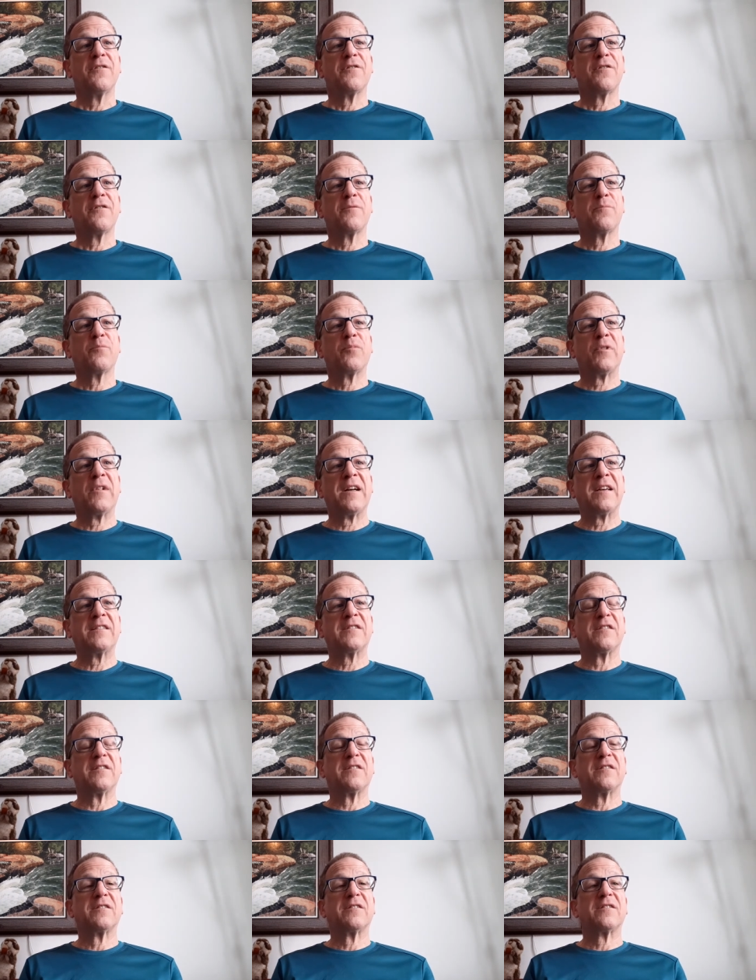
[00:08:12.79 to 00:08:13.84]
they're
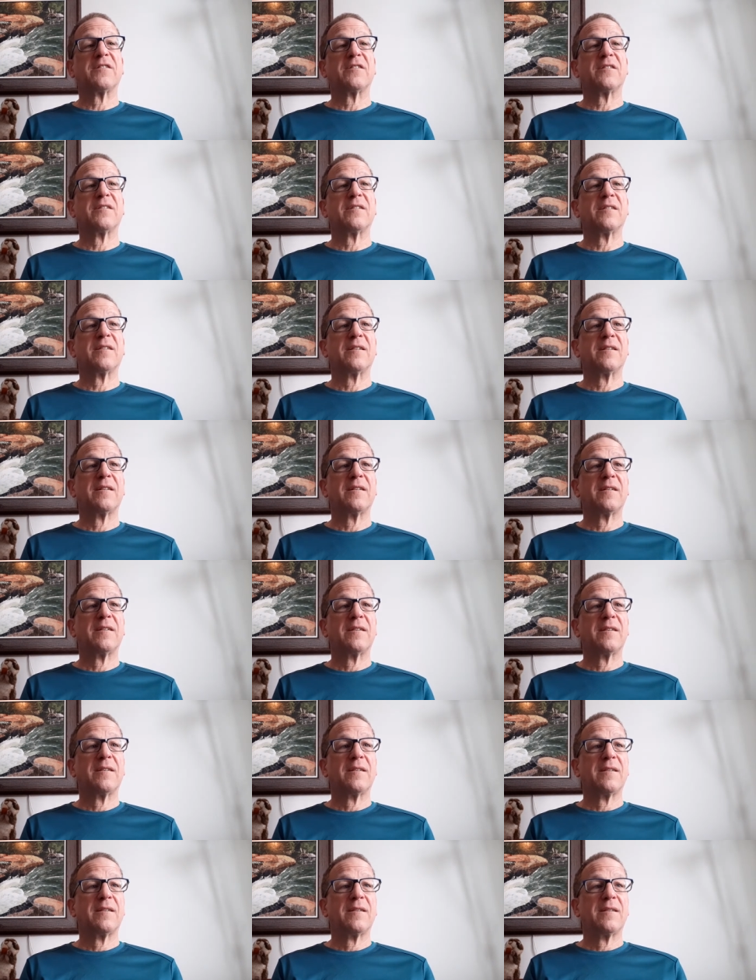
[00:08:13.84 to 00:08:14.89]
pleasant,
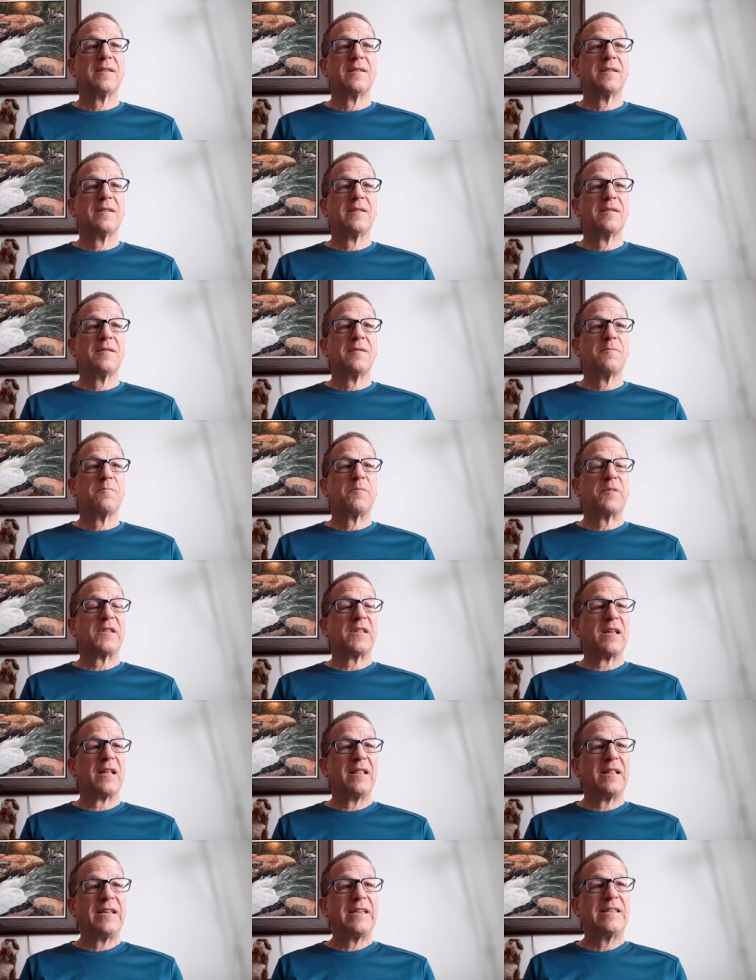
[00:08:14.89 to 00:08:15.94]
but
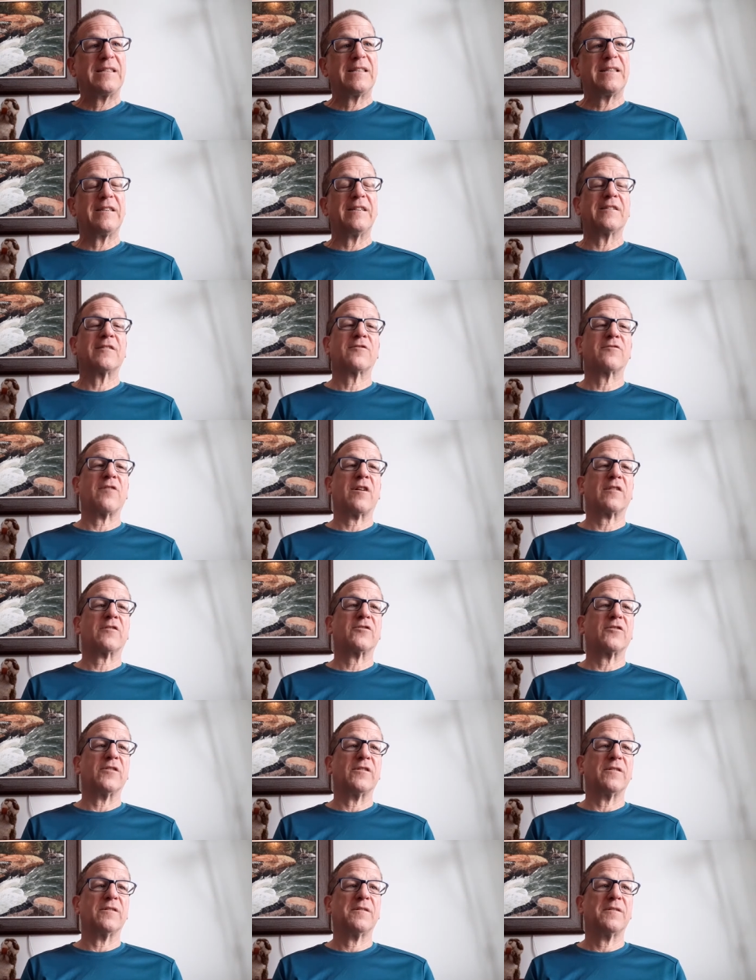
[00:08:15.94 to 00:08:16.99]
they lead to
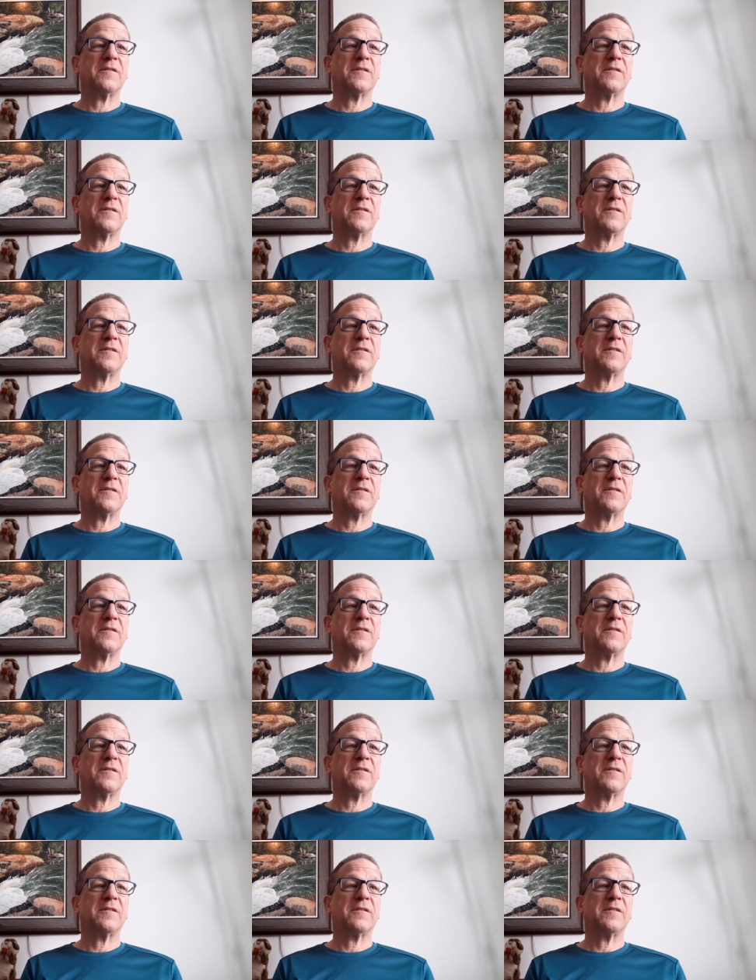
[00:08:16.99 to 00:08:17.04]
destruction.